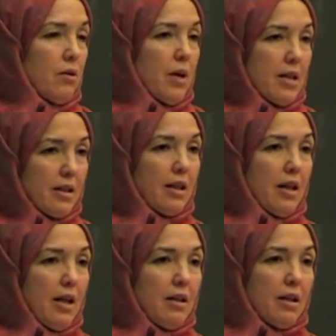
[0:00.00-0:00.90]
as a
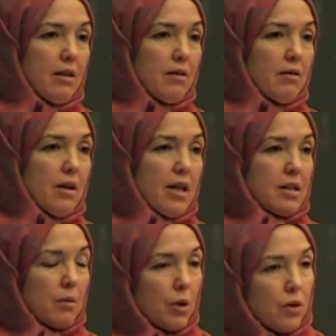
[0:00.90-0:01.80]
Canadian, as
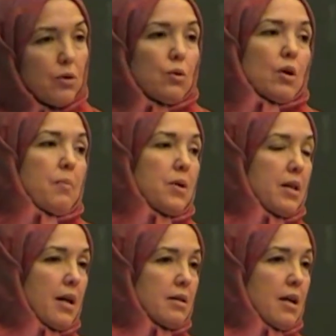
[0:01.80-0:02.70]
someone who grew up in
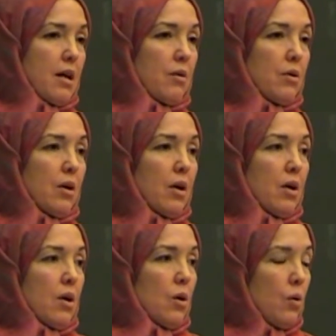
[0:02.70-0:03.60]
that town,
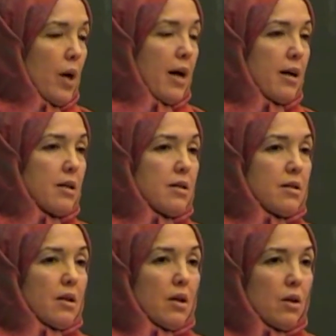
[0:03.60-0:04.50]

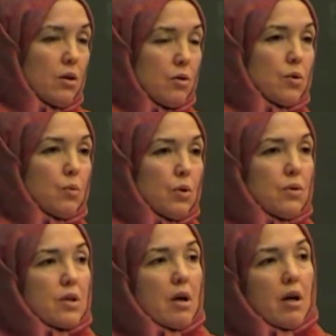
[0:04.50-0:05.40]
whose
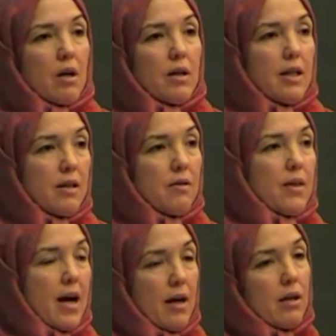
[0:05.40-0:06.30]
roots are in
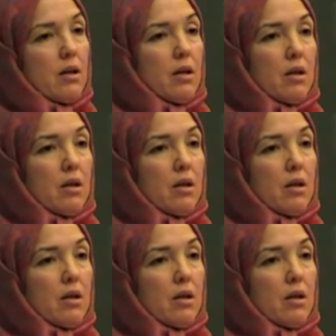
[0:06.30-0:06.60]
that,